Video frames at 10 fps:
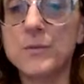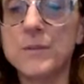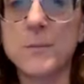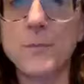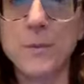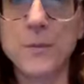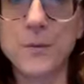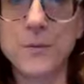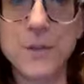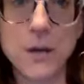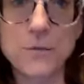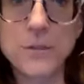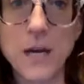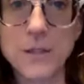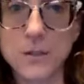Some people
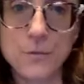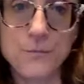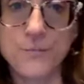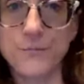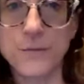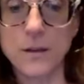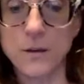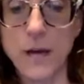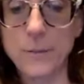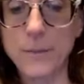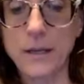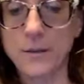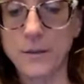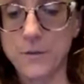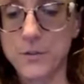don't. I do. So, I mean, I
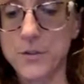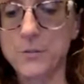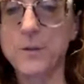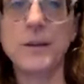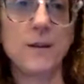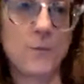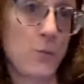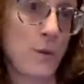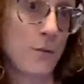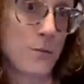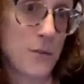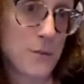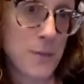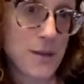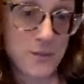don't know, just do it, whatever
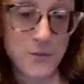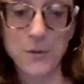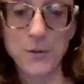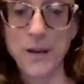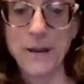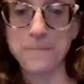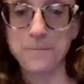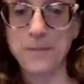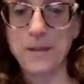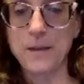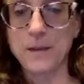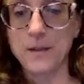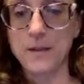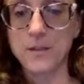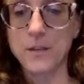feels best for you, right?
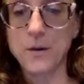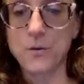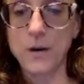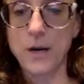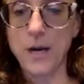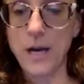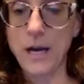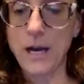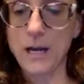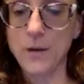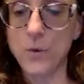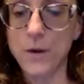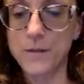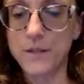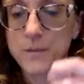So I
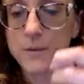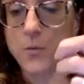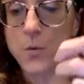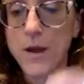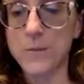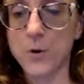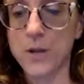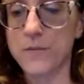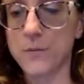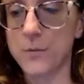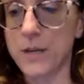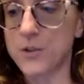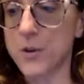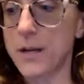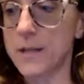want this to be way more even when I
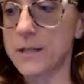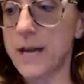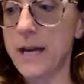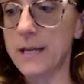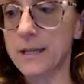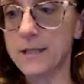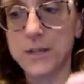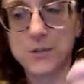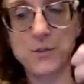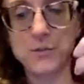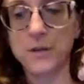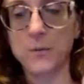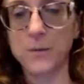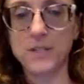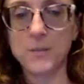try to tie it because I do not
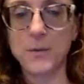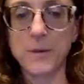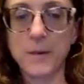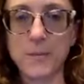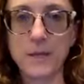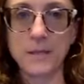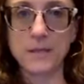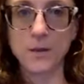want to spill my beads.